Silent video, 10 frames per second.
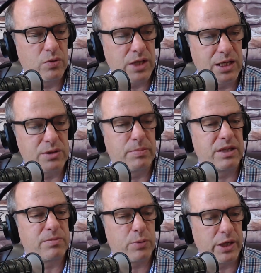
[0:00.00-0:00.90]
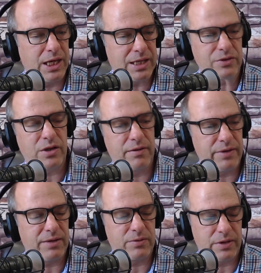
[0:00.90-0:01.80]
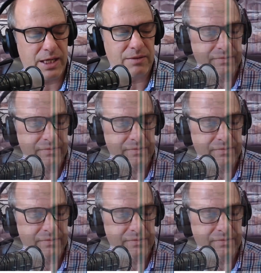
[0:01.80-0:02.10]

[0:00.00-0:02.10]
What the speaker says: does, but it's pretty hands off after that.